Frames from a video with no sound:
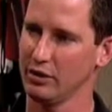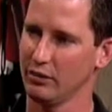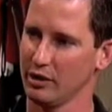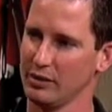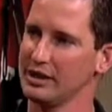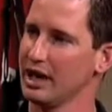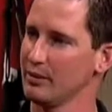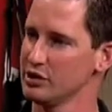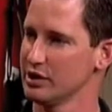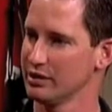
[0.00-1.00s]
don't want to be
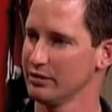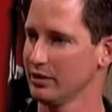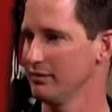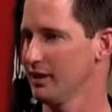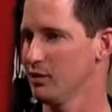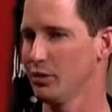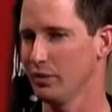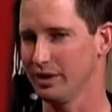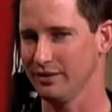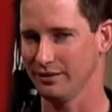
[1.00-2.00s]
damaging yeah. to our environment.
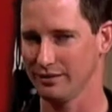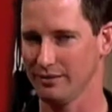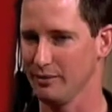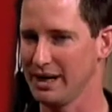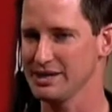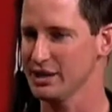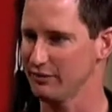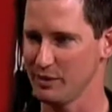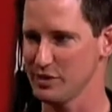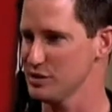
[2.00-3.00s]
We,
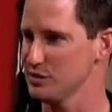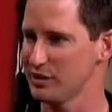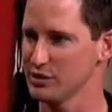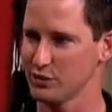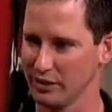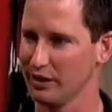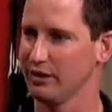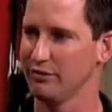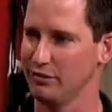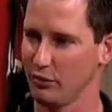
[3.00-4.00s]
myself, my business partners, we
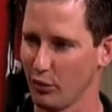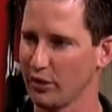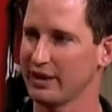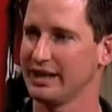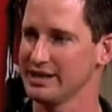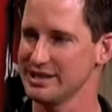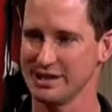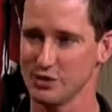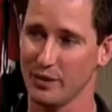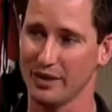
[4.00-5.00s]
love working outside.
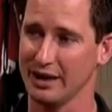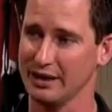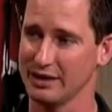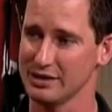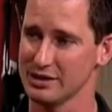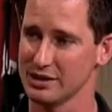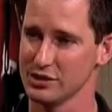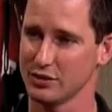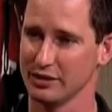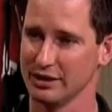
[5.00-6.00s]
That's why we got into this
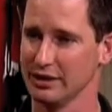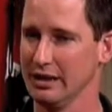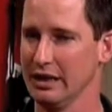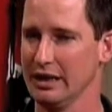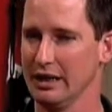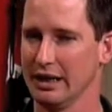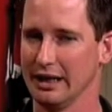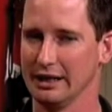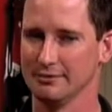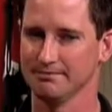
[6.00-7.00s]
industry. And,
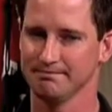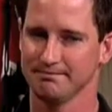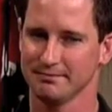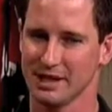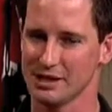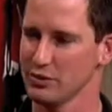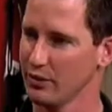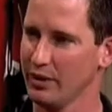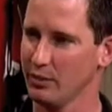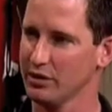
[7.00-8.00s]
um, and so we
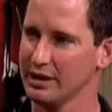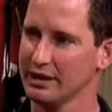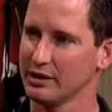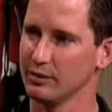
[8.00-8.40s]
want to protect it.